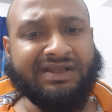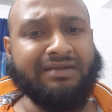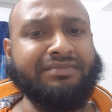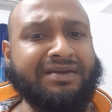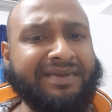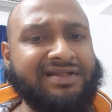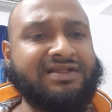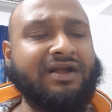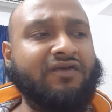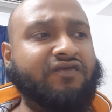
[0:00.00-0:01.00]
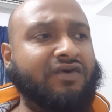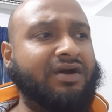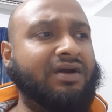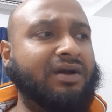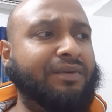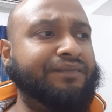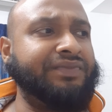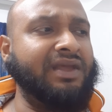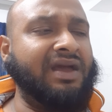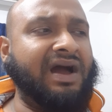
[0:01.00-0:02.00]
Me myself,
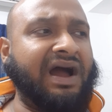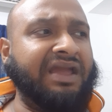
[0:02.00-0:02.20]
I